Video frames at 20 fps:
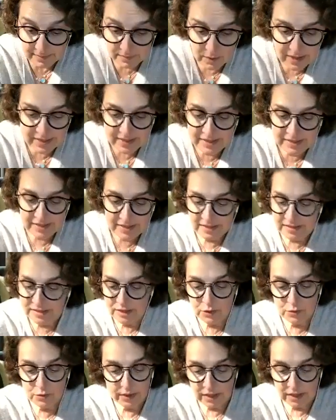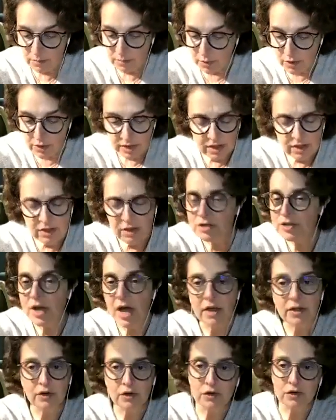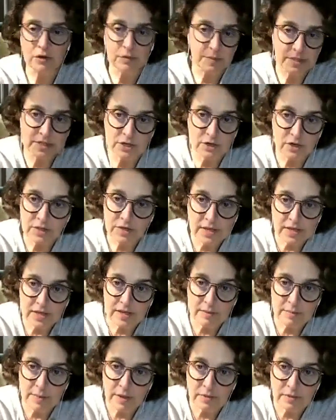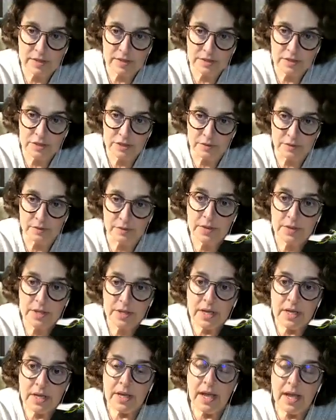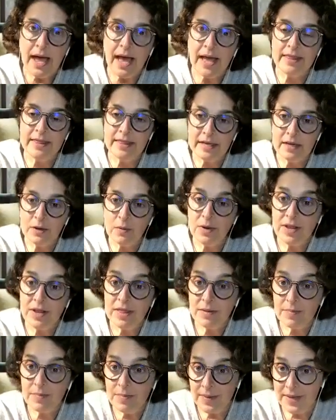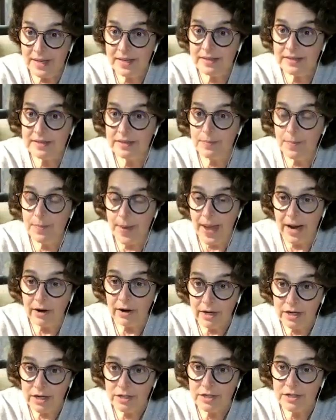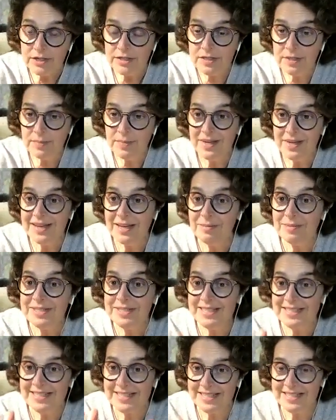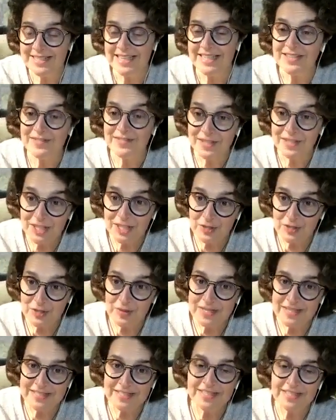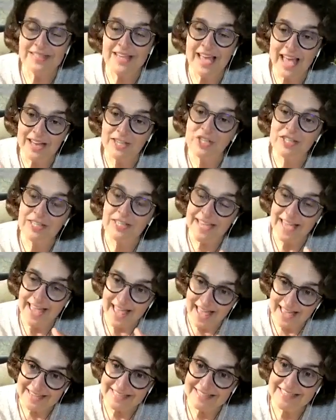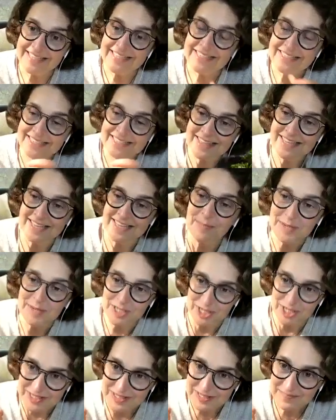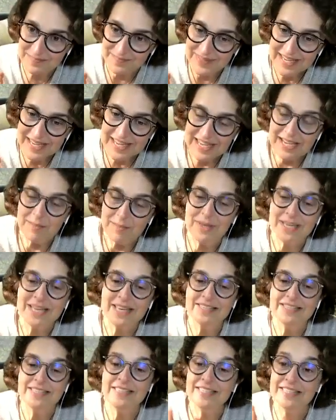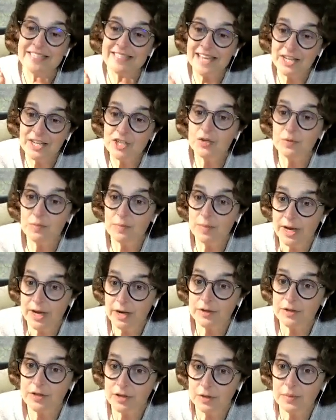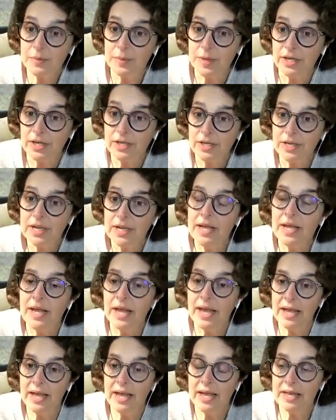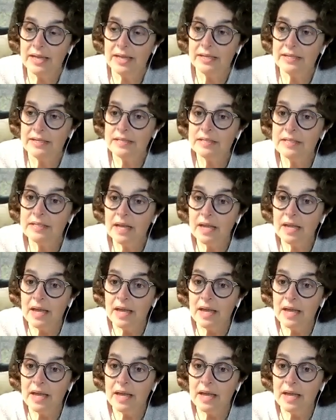we think that this is really important, and there's other groups that are thinking about this too. I think one of the biggest barriers to being able to successfully do this is actually access to the images, because it's such a rare tumor, and